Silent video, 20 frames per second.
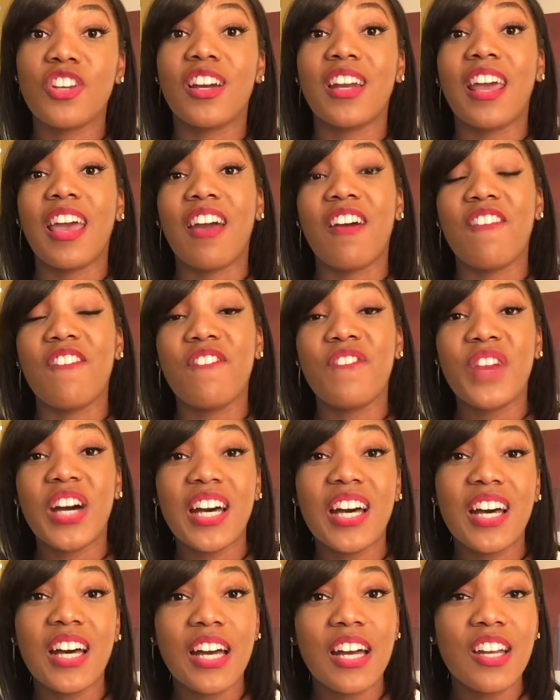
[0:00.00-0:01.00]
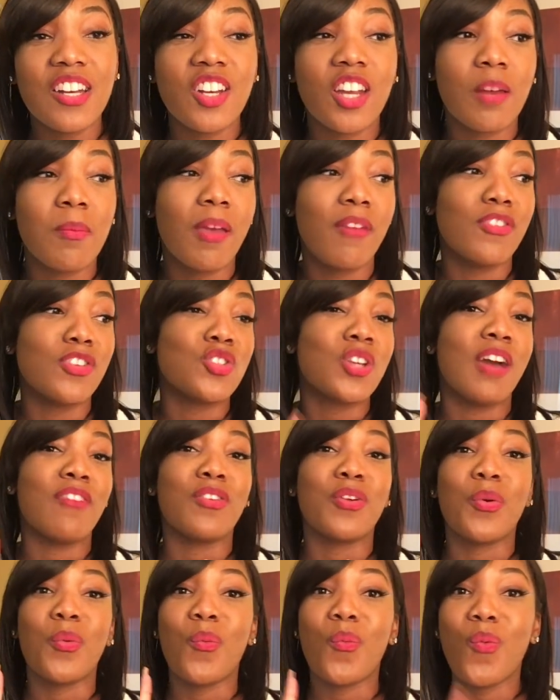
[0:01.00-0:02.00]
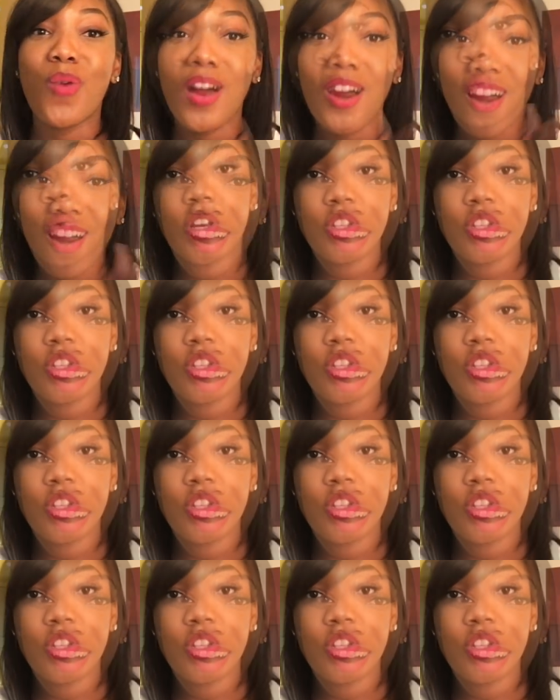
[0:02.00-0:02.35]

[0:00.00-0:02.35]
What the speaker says: You're going to have fun. You're going to be able to travel the world.